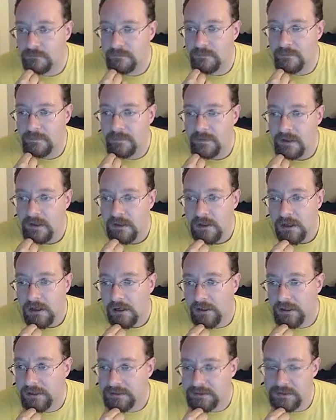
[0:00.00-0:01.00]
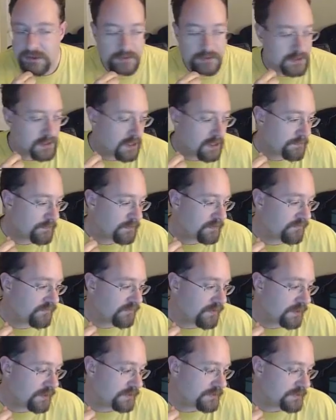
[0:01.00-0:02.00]
Alright, so it's copying files at
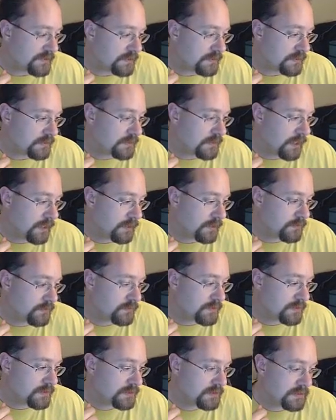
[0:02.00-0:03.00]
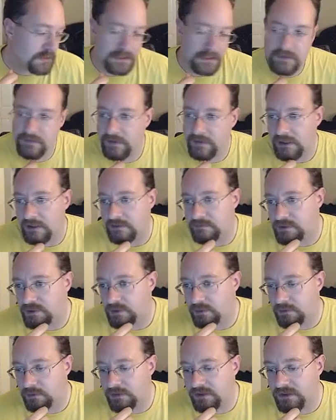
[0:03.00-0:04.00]
9:06 p.m., so we're
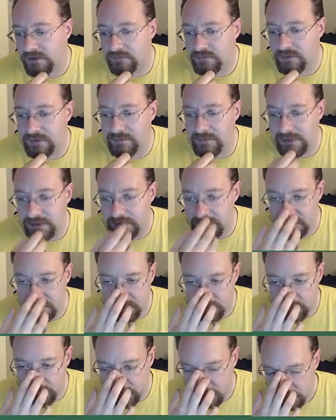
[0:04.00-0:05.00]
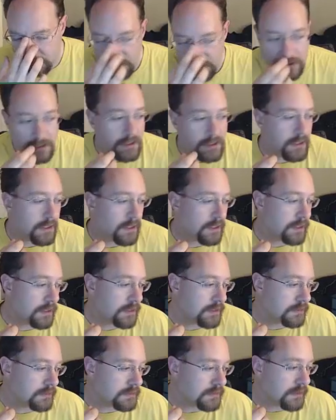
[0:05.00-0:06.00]
3 minutes into it, and
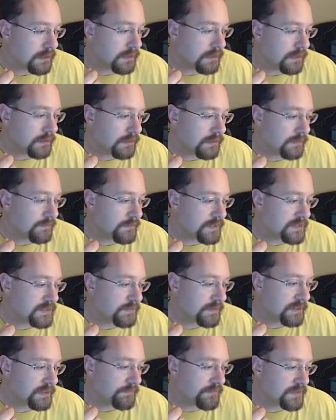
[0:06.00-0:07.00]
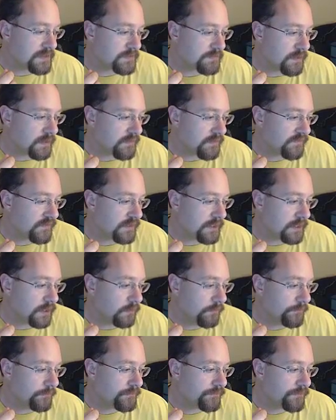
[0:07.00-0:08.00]
I may speed up this part of the video,
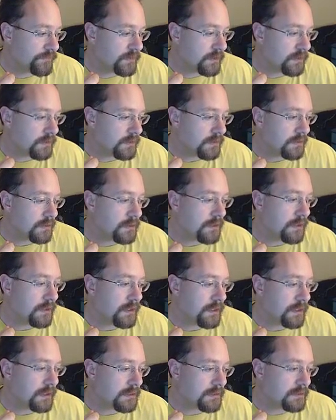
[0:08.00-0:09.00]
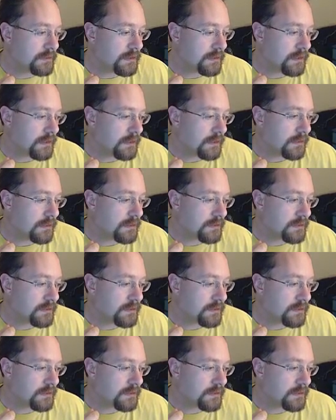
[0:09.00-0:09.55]
and so that